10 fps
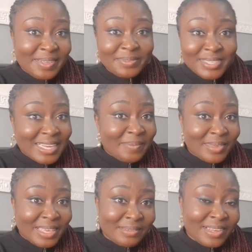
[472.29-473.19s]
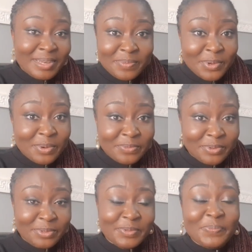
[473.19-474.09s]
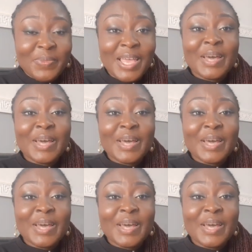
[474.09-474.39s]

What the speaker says: But shall be careful, let them not come for you.